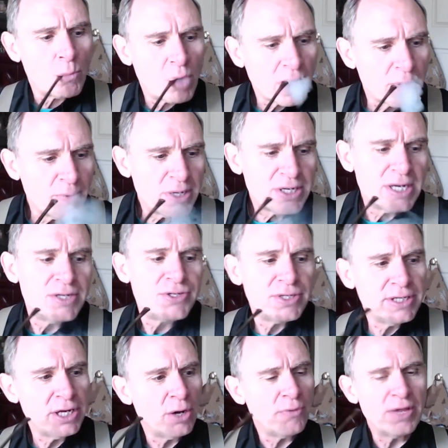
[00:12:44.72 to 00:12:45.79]
because,
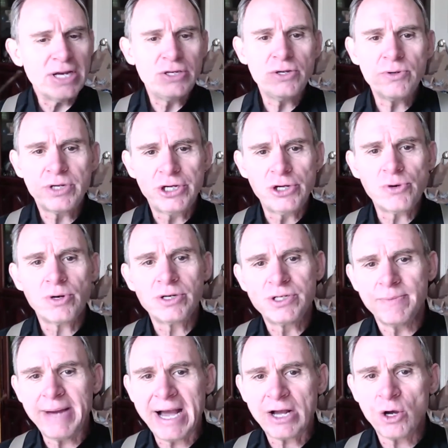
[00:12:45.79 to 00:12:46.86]
you know, they do cure
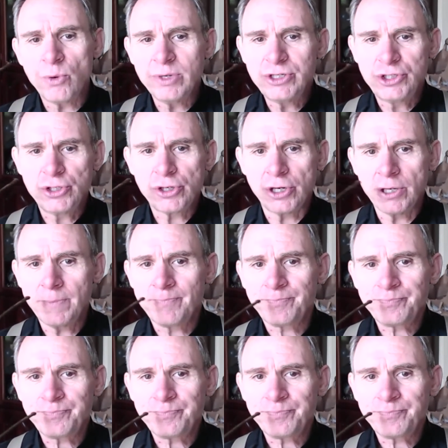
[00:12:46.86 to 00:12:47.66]
tobacco with sugar.